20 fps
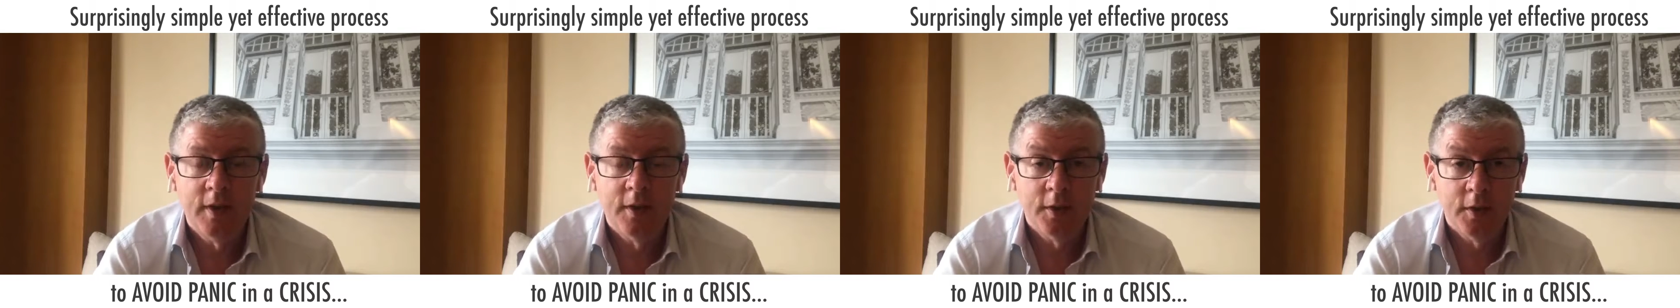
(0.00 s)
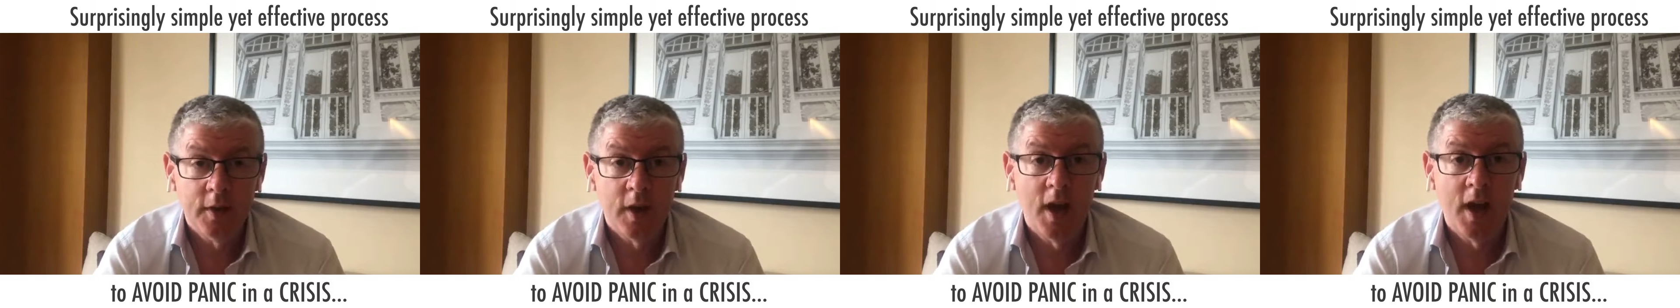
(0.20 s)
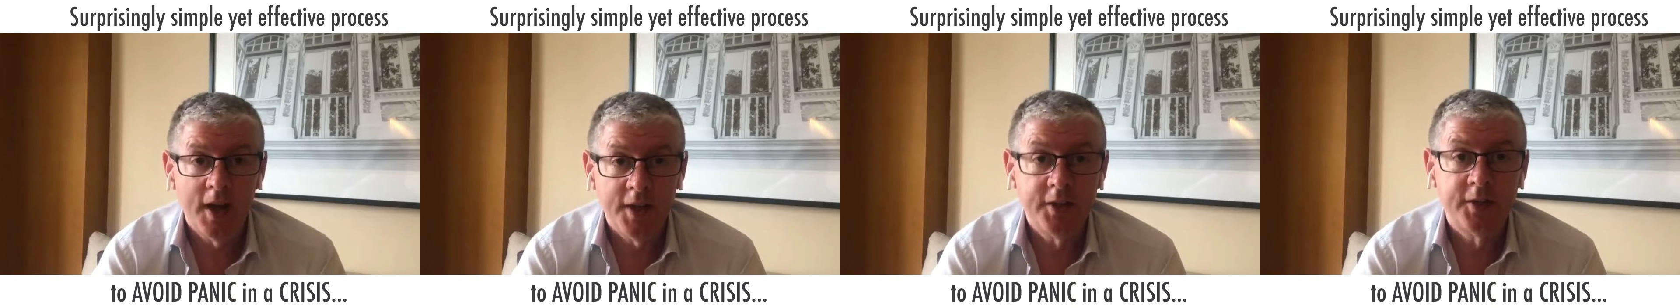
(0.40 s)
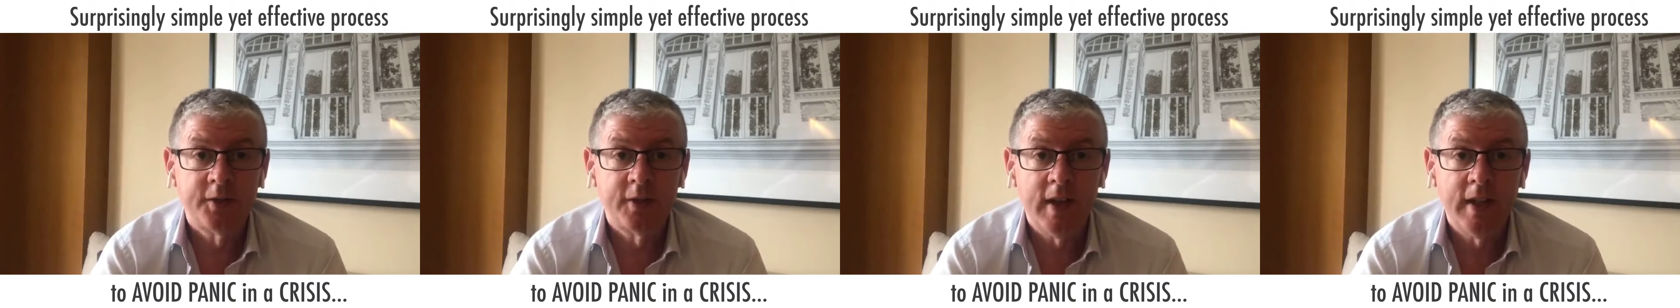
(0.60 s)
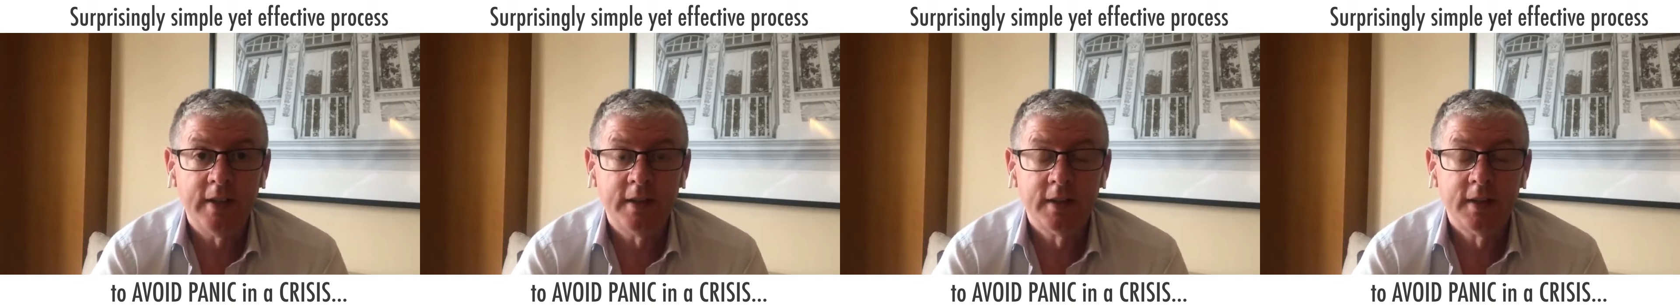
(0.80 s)
high
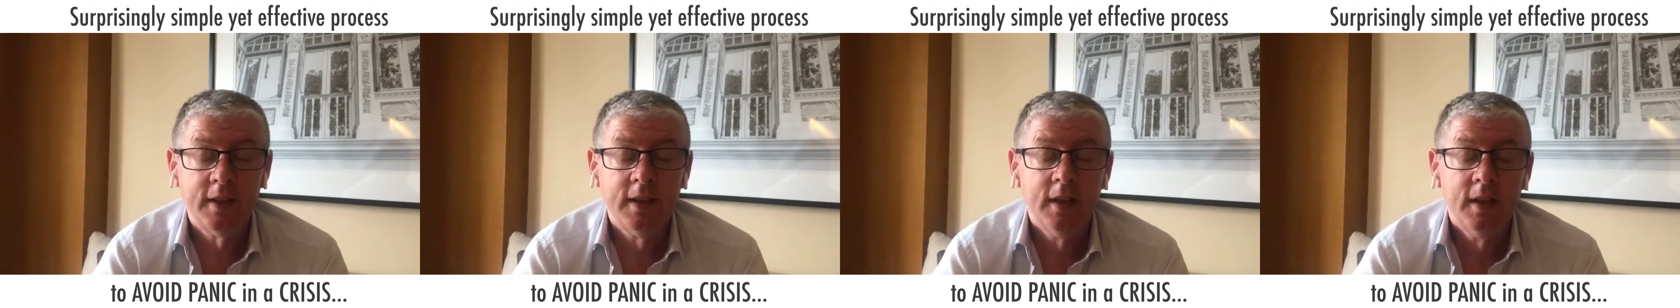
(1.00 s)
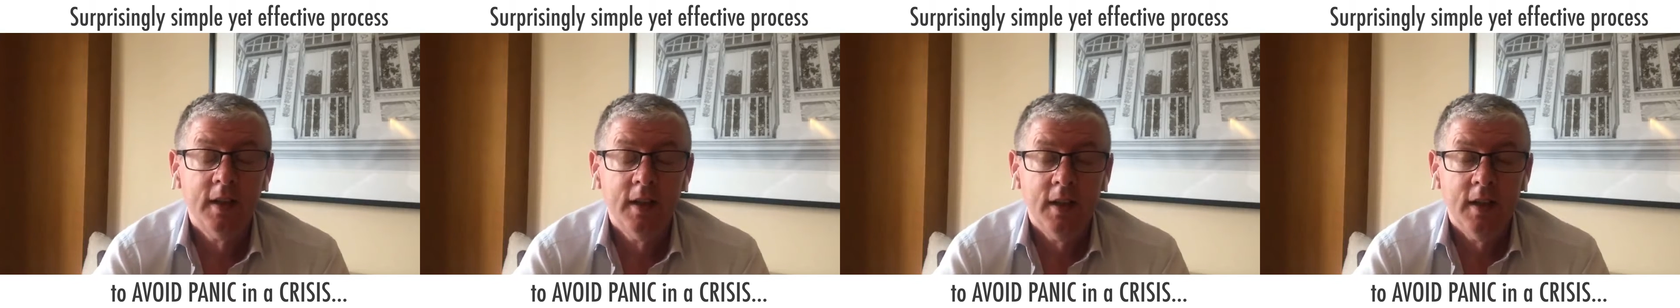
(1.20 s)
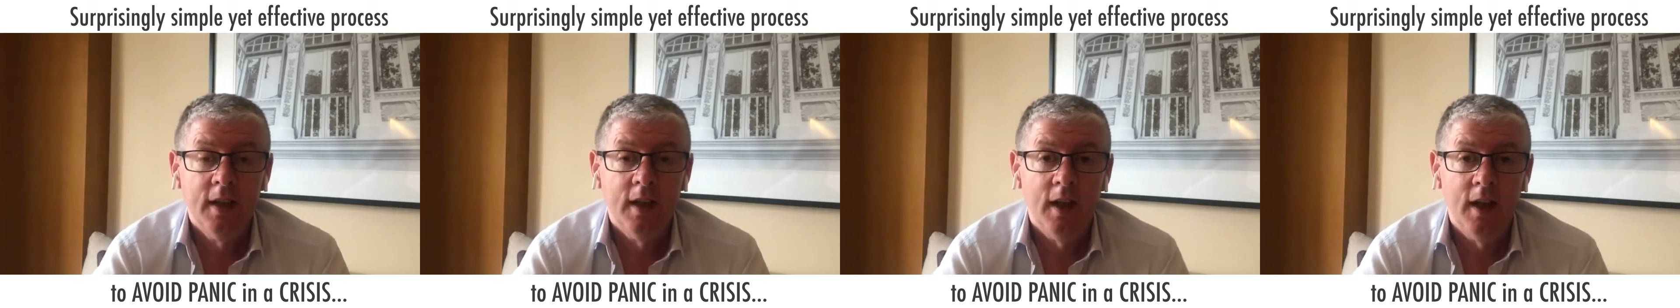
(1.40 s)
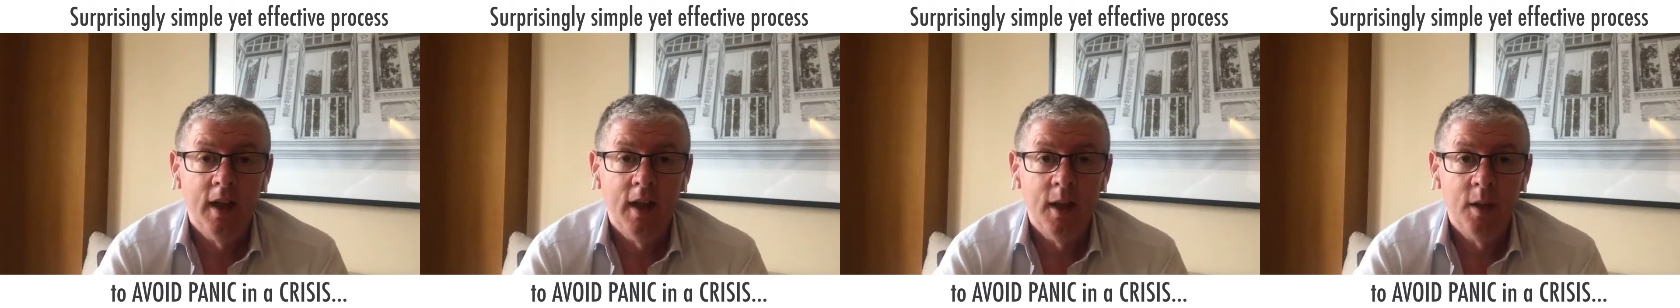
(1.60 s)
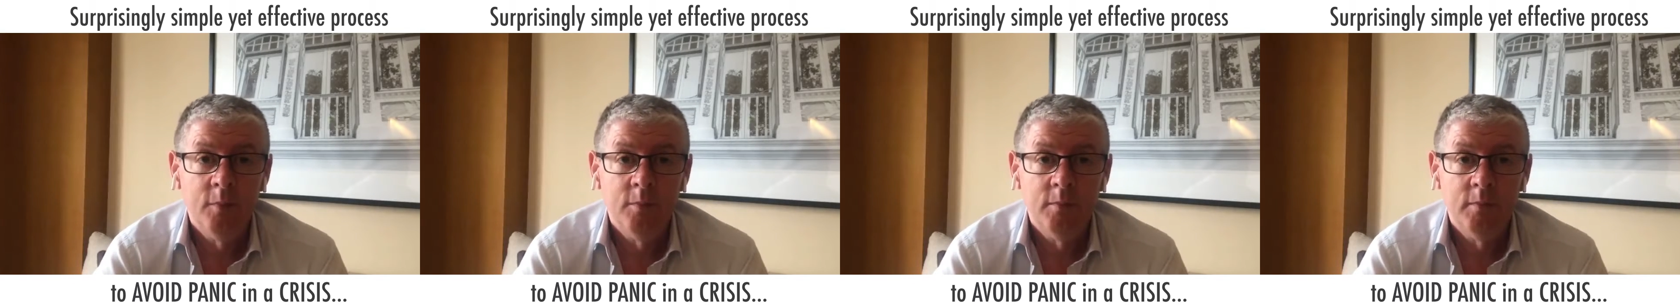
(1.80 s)
stress,
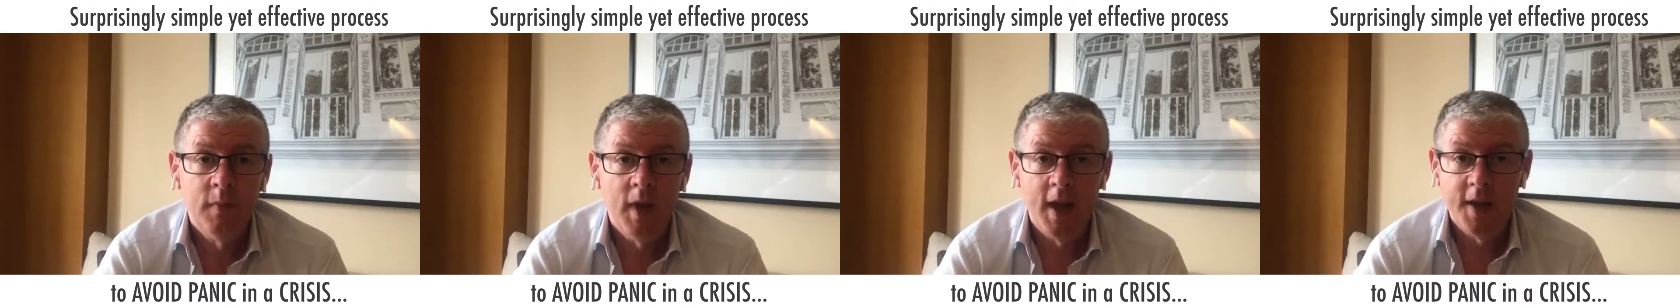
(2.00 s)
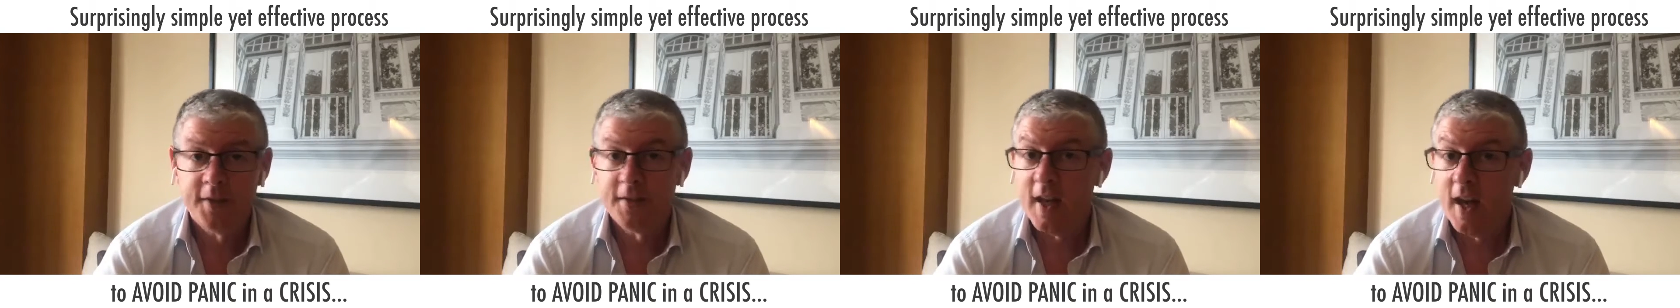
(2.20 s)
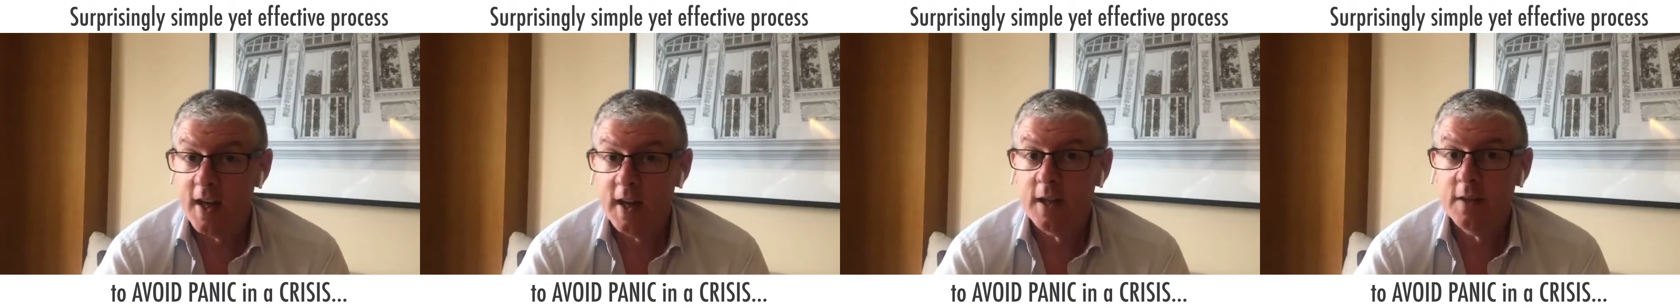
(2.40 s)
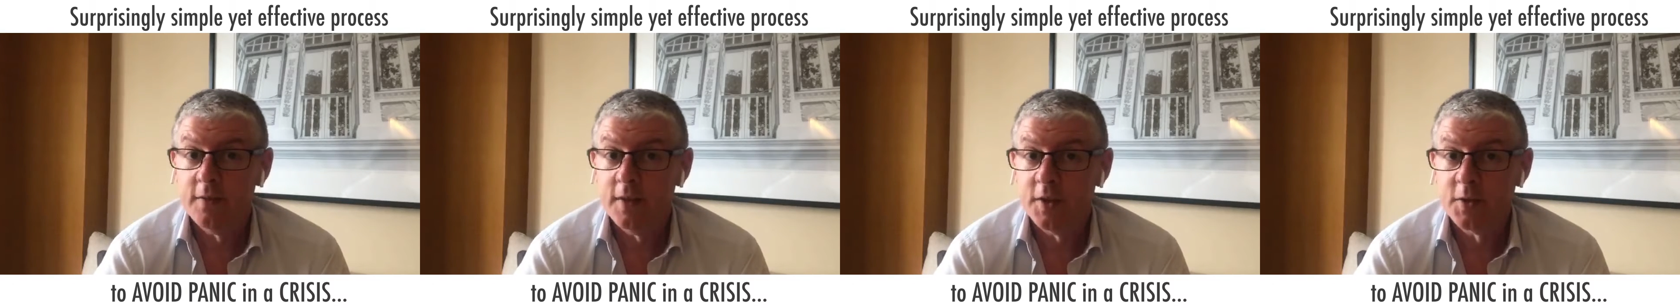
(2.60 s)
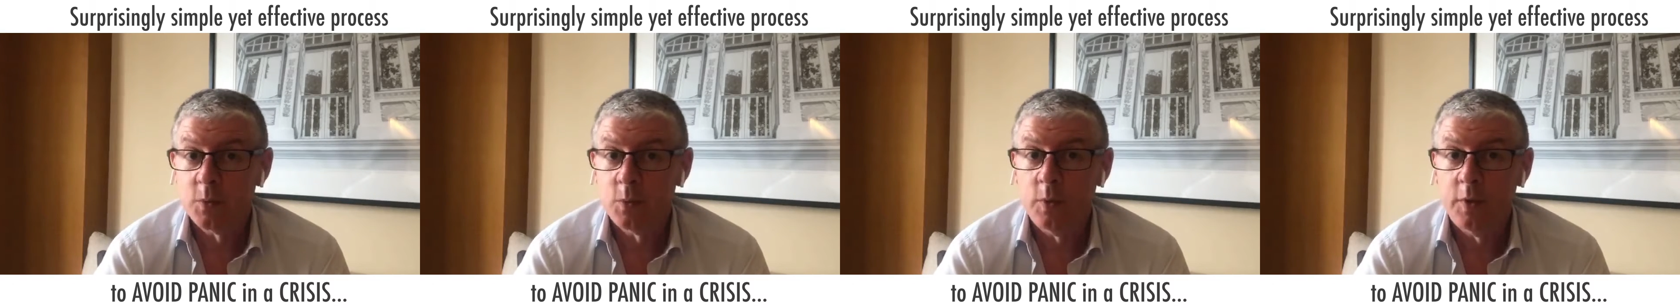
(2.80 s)
as any of
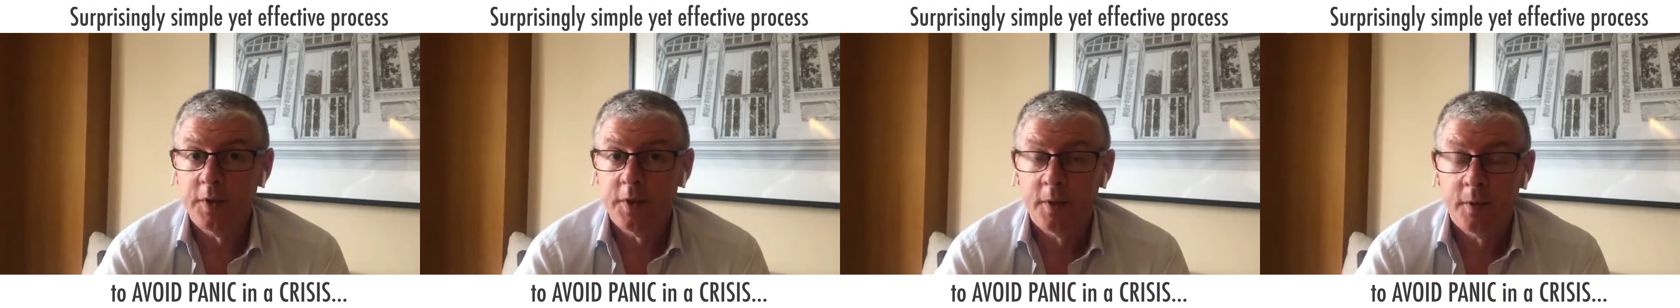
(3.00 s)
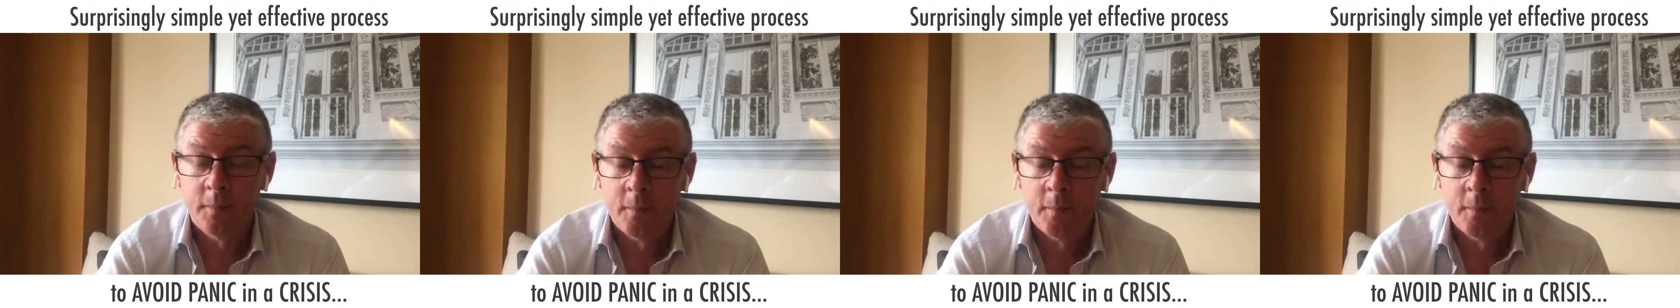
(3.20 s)
us would.